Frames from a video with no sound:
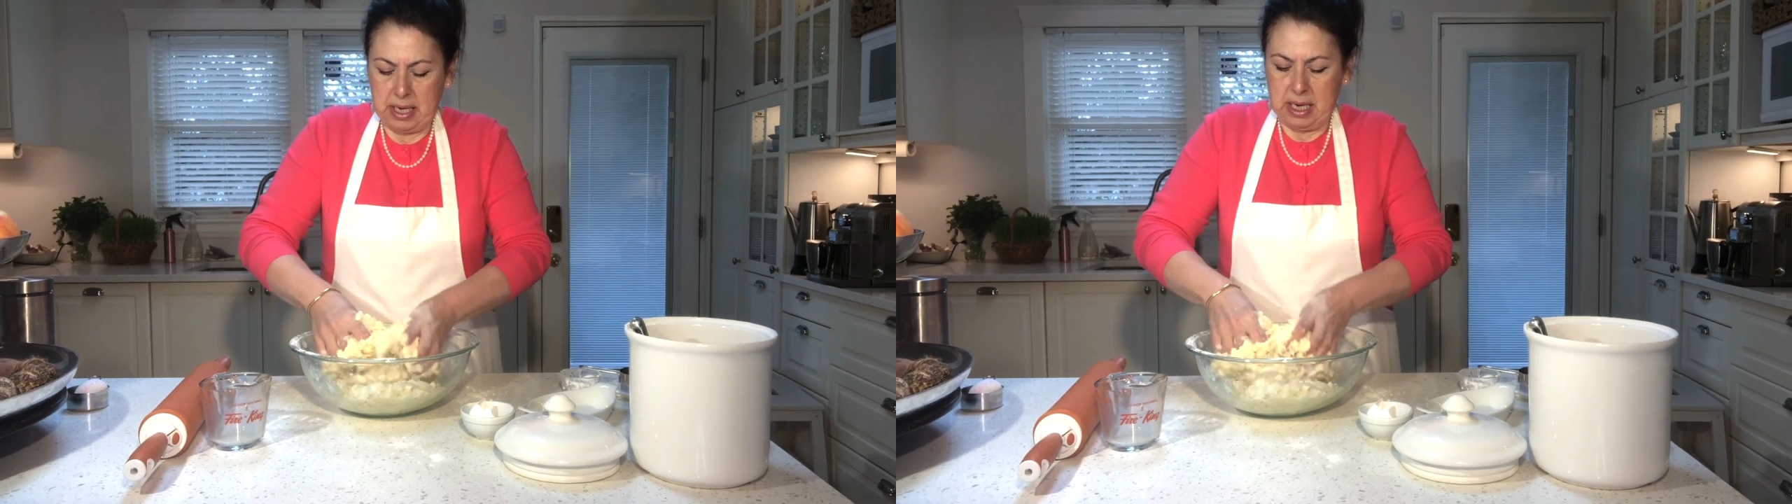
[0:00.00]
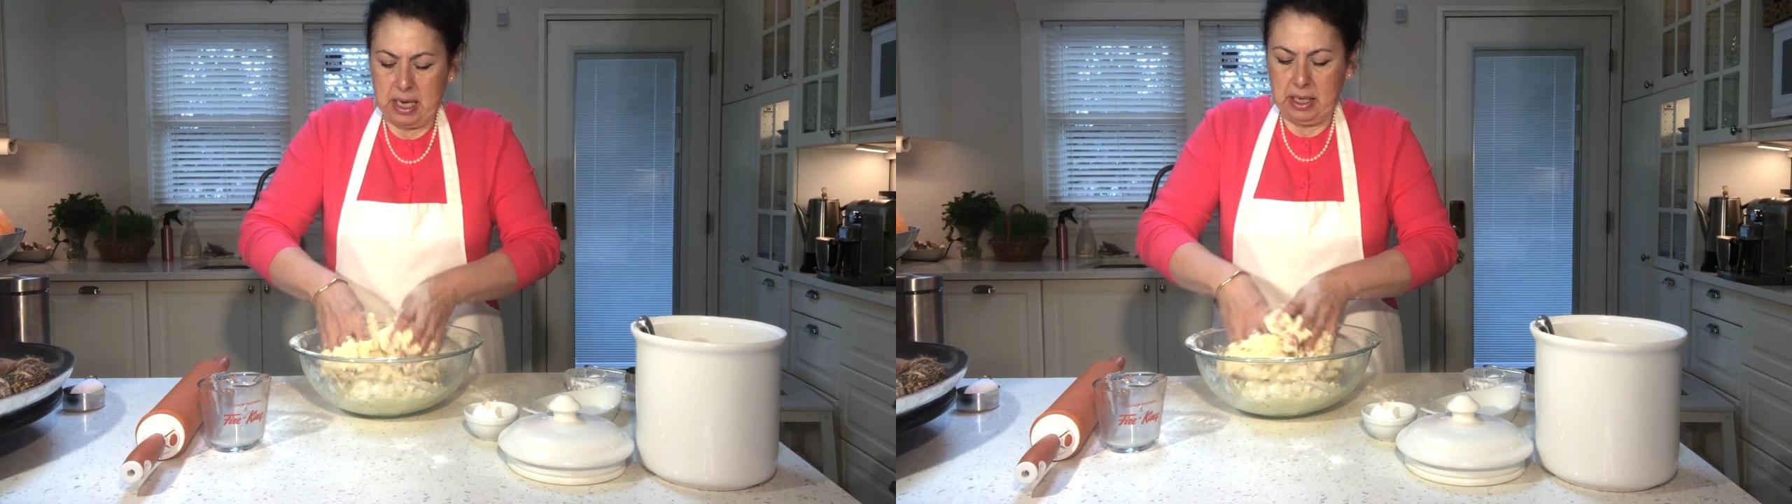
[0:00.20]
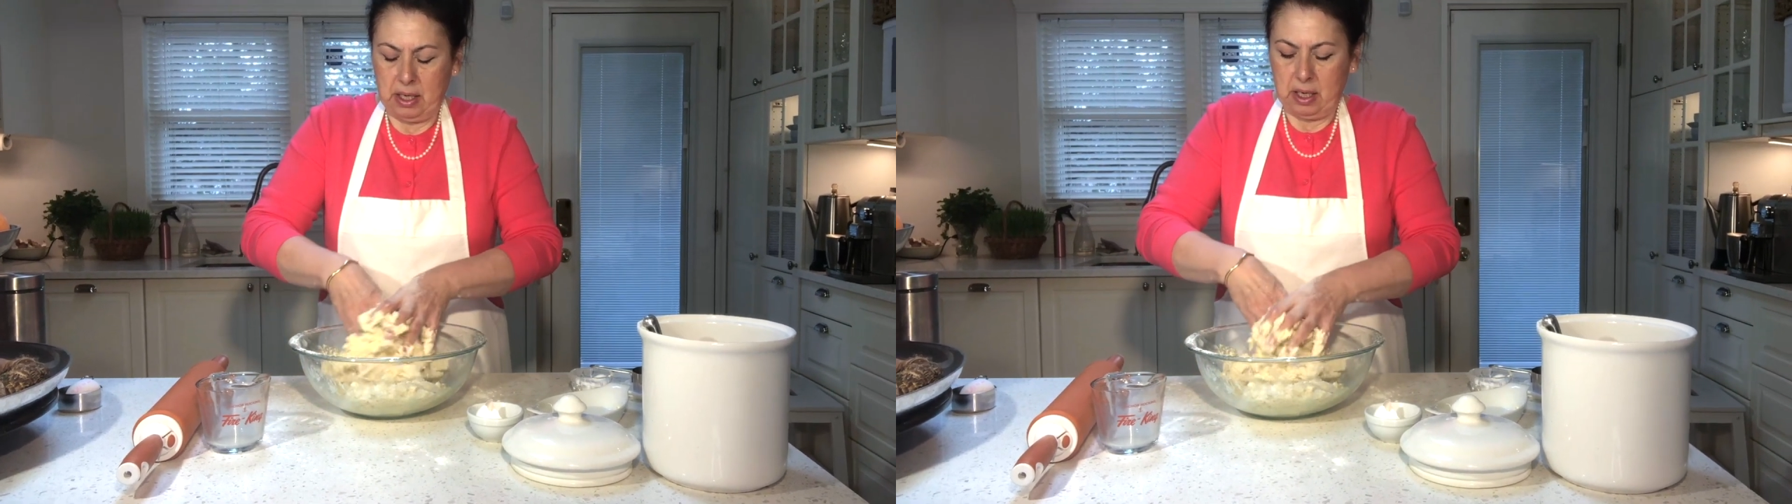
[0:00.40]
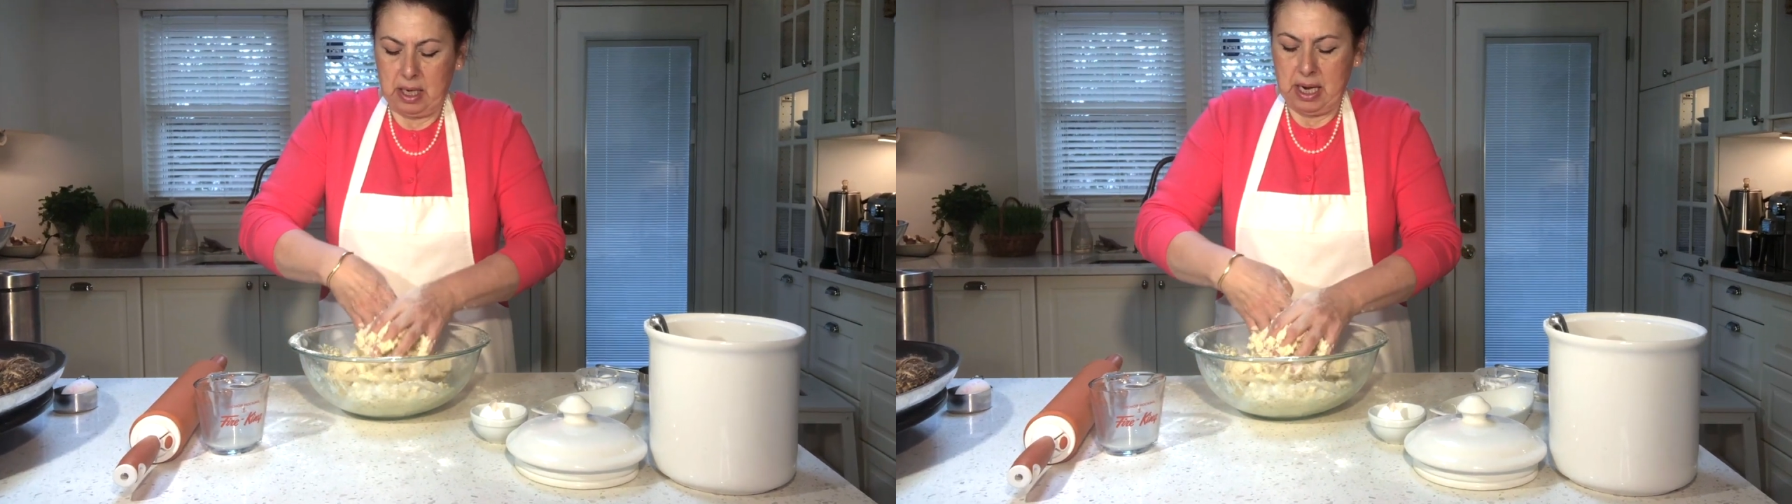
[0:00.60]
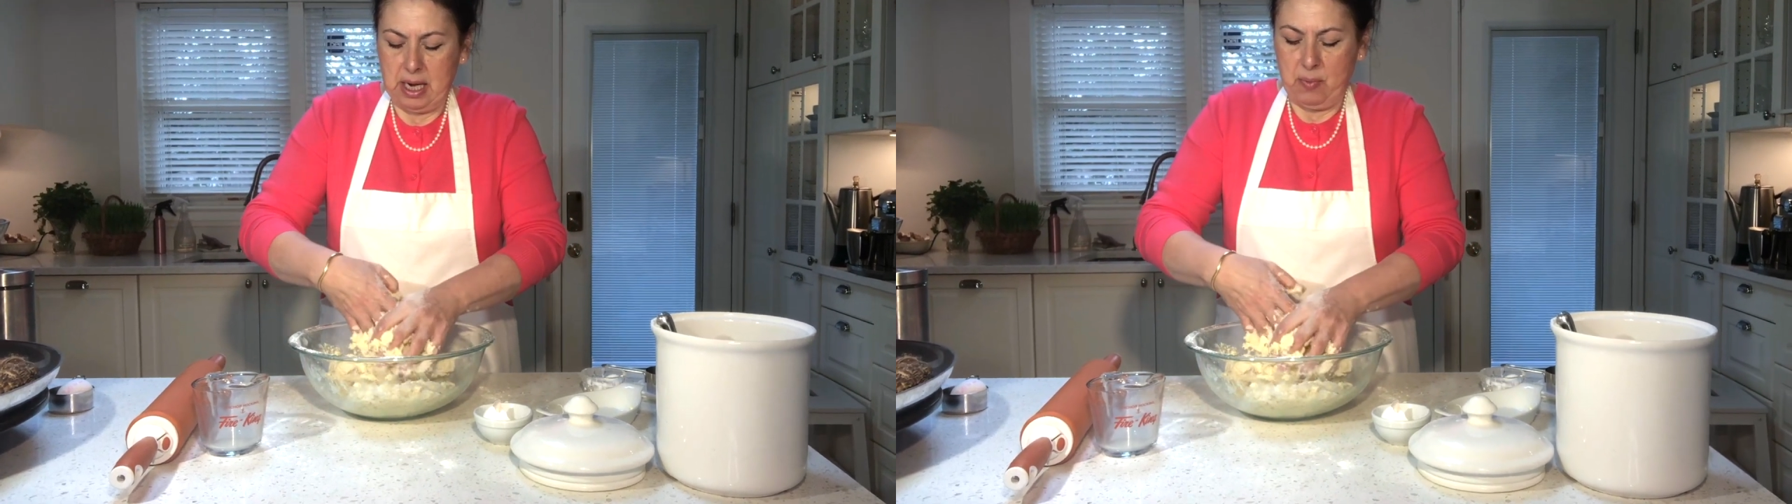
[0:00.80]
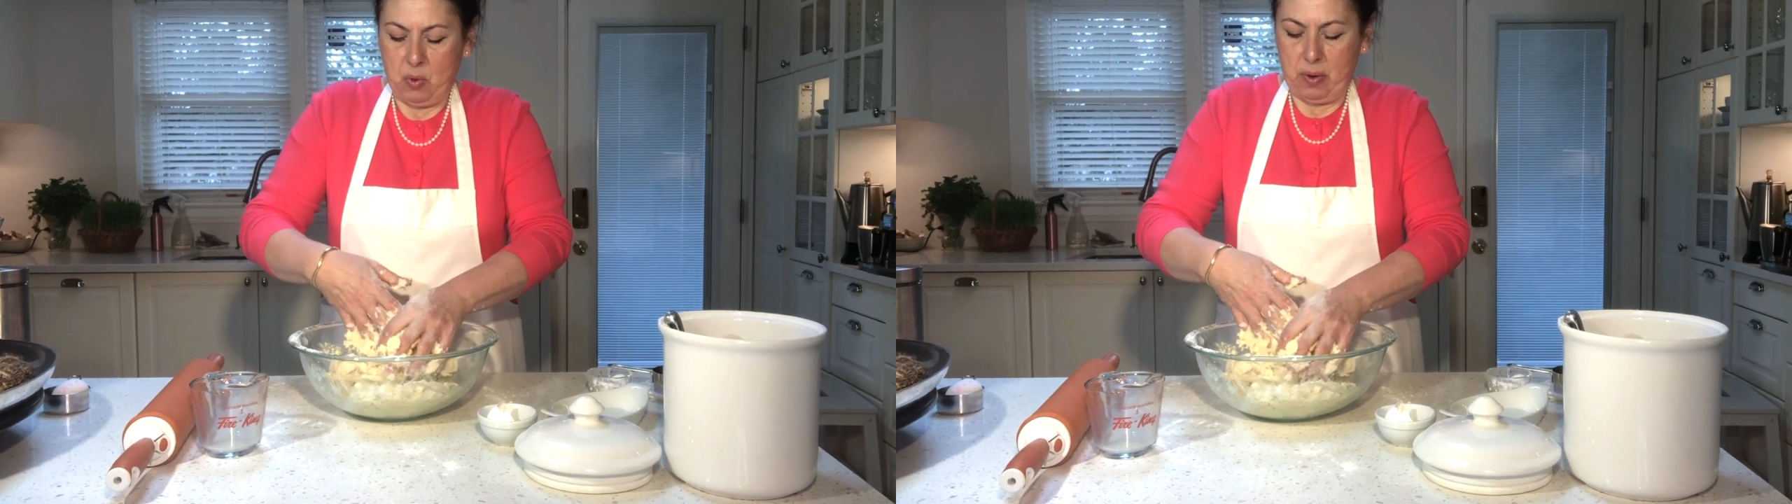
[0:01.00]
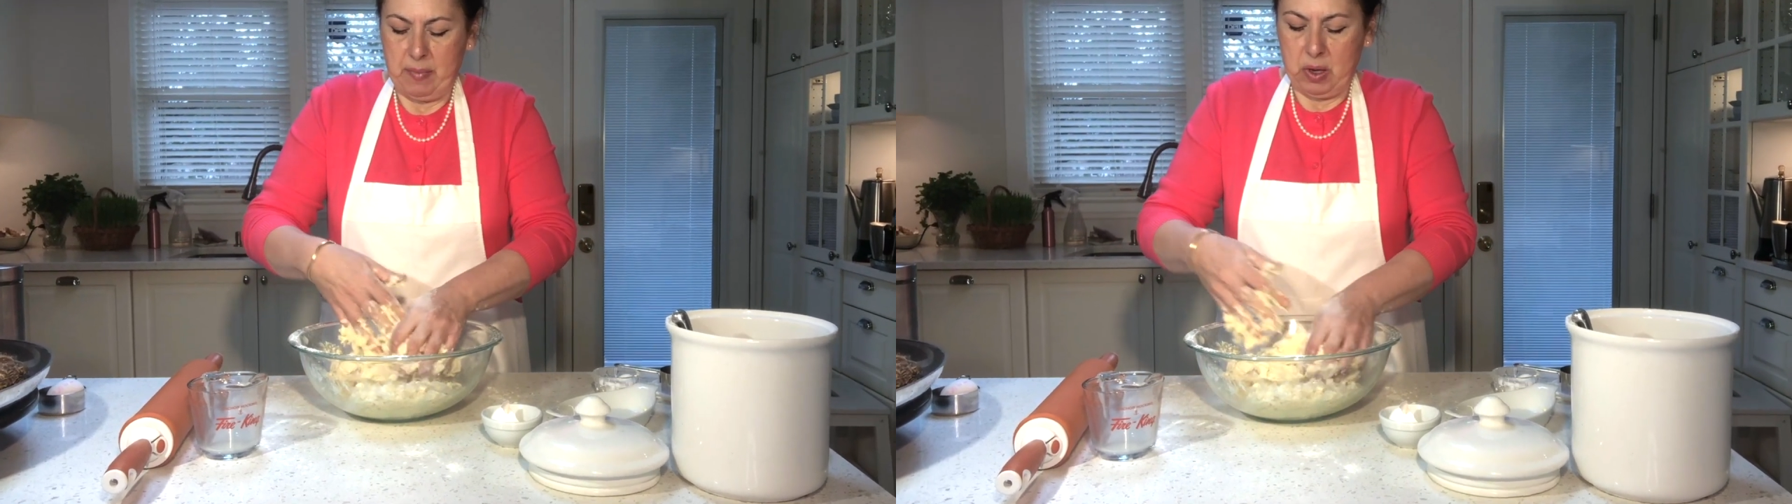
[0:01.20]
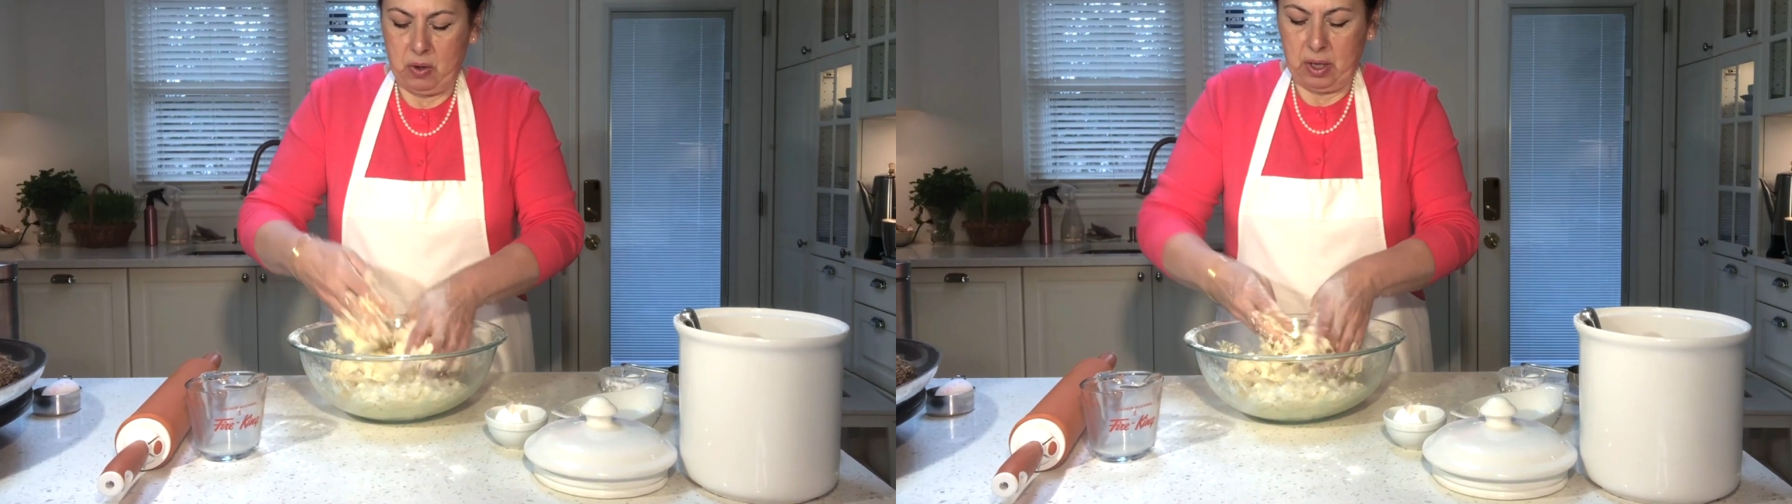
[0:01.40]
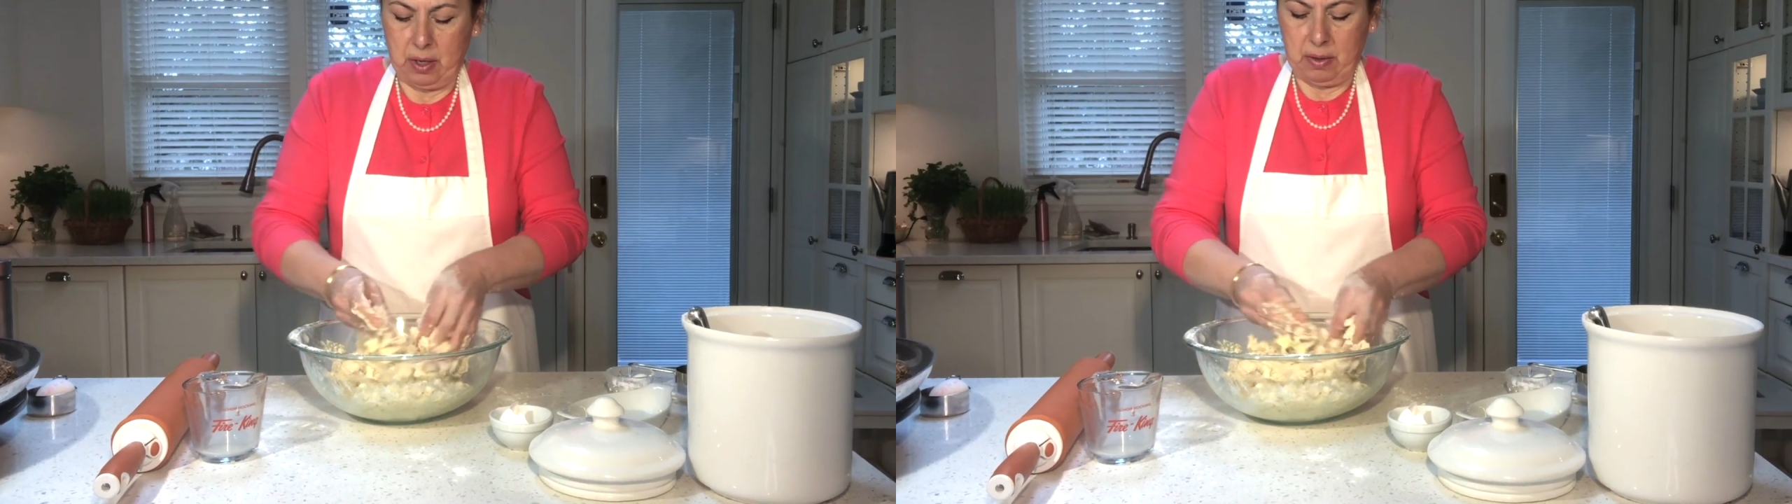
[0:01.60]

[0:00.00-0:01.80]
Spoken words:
need any more milk.